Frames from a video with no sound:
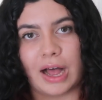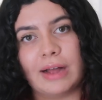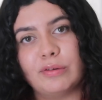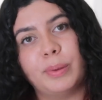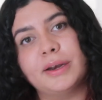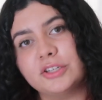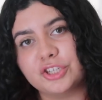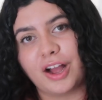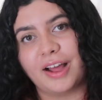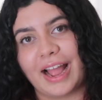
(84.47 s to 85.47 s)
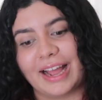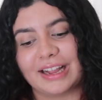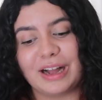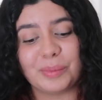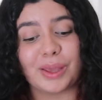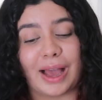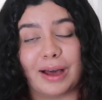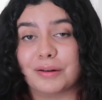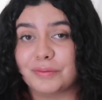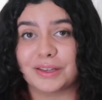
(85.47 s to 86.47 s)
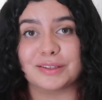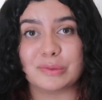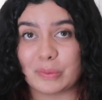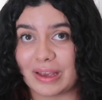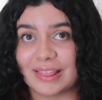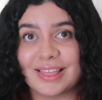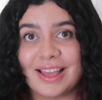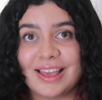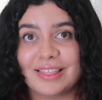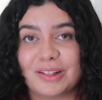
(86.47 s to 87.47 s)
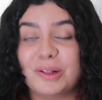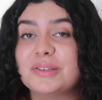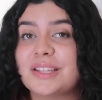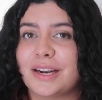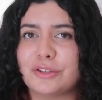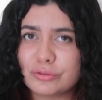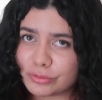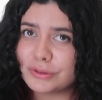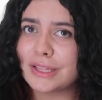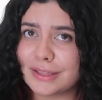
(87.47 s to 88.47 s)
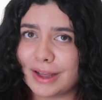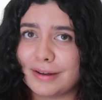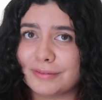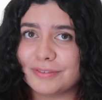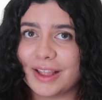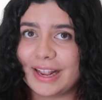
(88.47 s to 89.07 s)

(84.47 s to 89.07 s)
I'll have a better shot at coming out of this with the clothes that I truly love